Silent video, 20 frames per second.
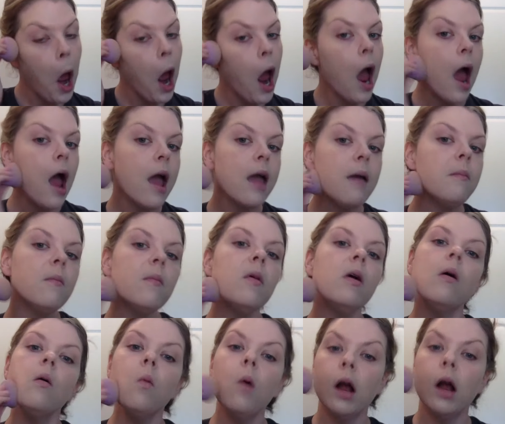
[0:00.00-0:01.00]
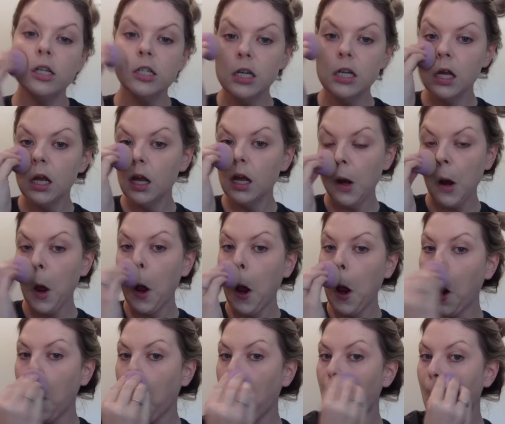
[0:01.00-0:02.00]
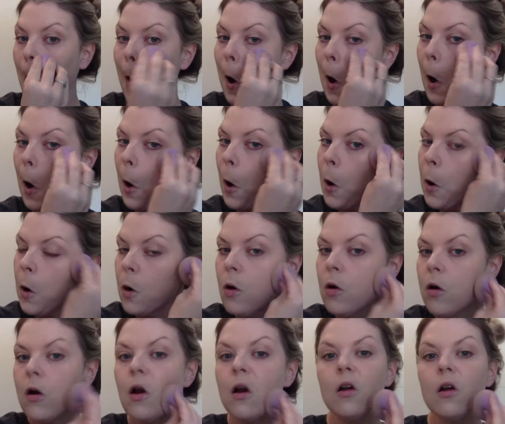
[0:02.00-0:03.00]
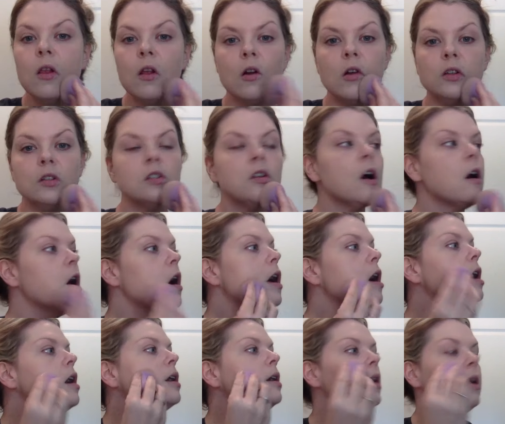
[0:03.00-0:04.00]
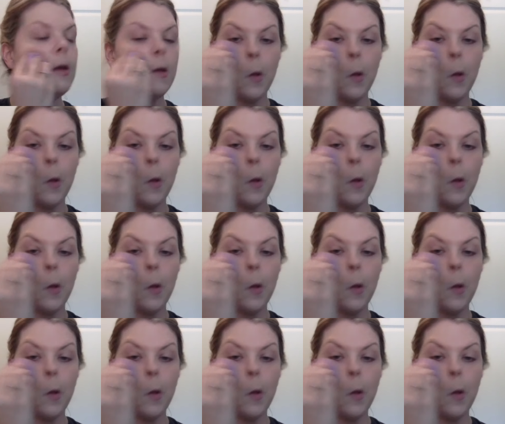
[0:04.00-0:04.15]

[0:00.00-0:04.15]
I'm watching her little dog.